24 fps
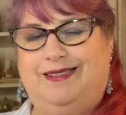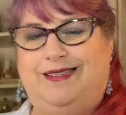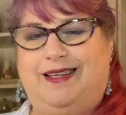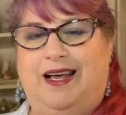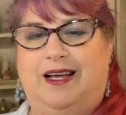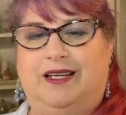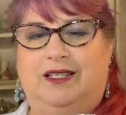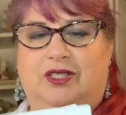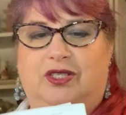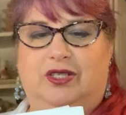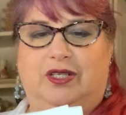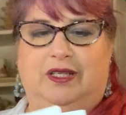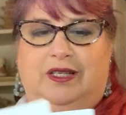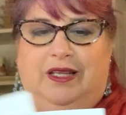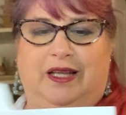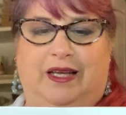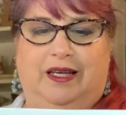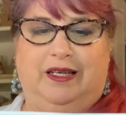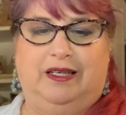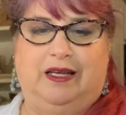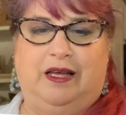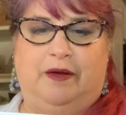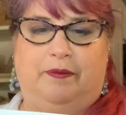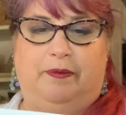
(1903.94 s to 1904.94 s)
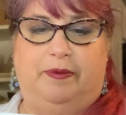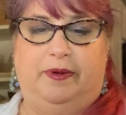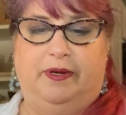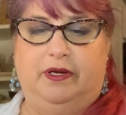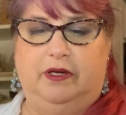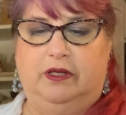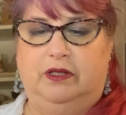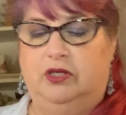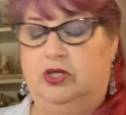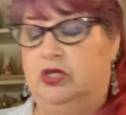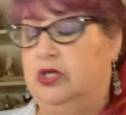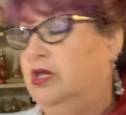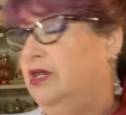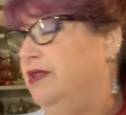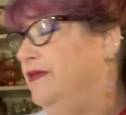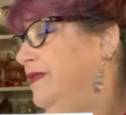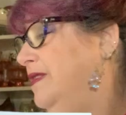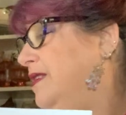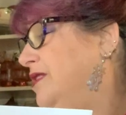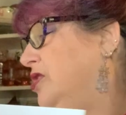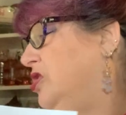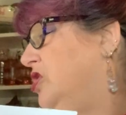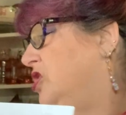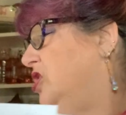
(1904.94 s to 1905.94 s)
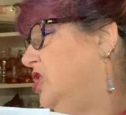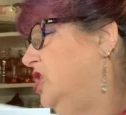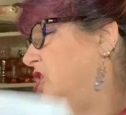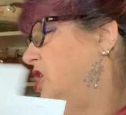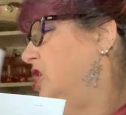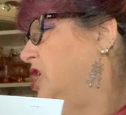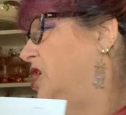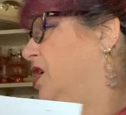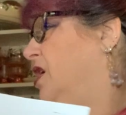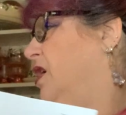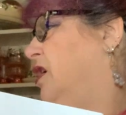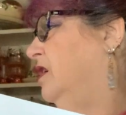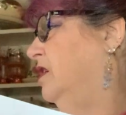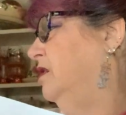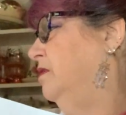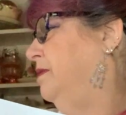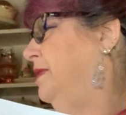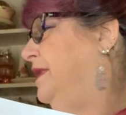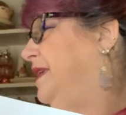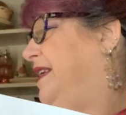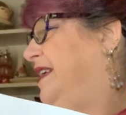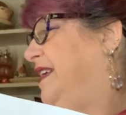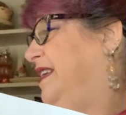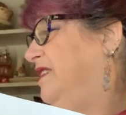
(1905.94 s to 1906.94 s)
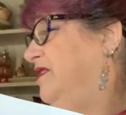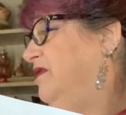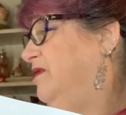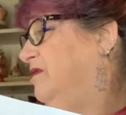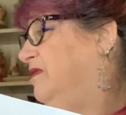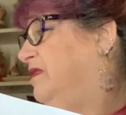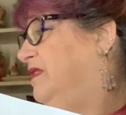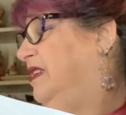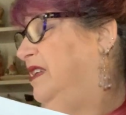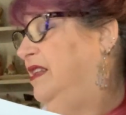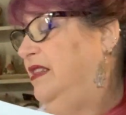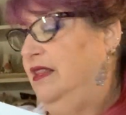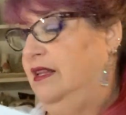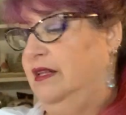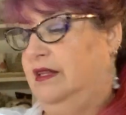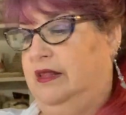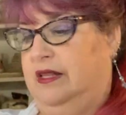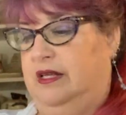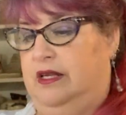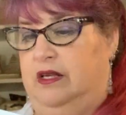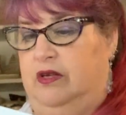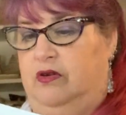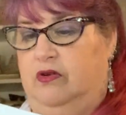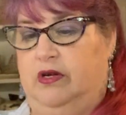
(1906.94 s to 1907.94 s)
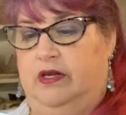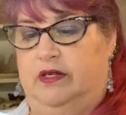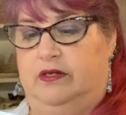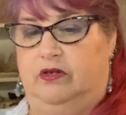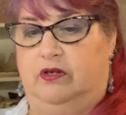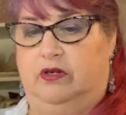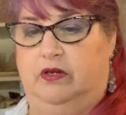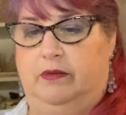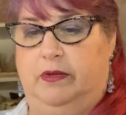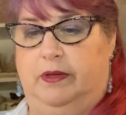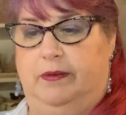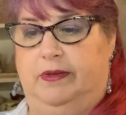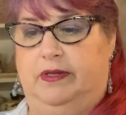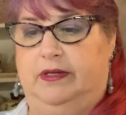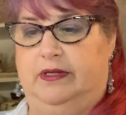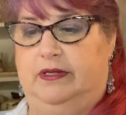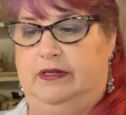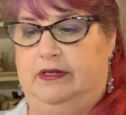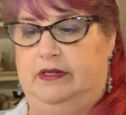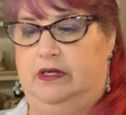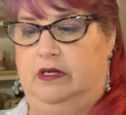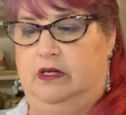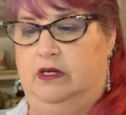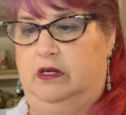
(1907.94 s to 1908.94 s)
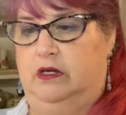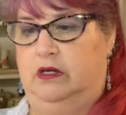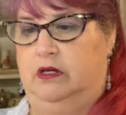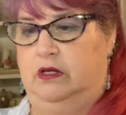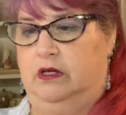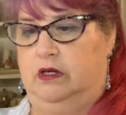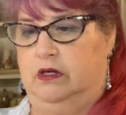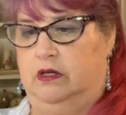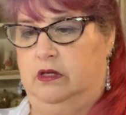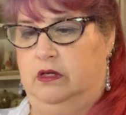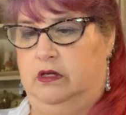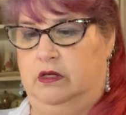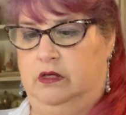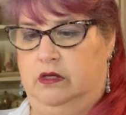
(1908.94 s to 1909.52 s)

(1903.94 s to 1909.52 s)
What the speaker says: actually like a picture of the chart, but I don't really think that you guys are going to be able to see anything.